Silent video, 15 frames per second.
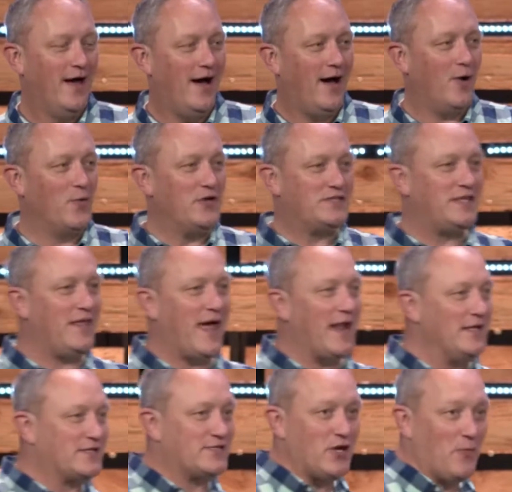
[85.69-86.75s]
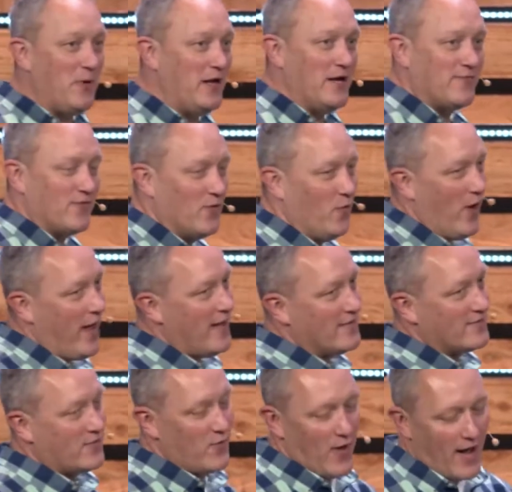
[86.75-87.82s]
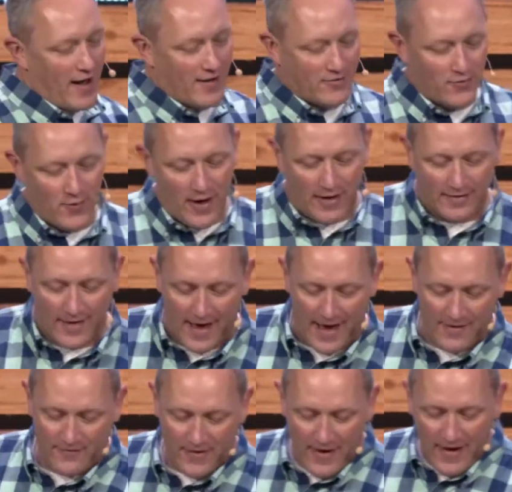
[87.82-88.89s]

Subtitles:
We see that in so many different ways throughout life.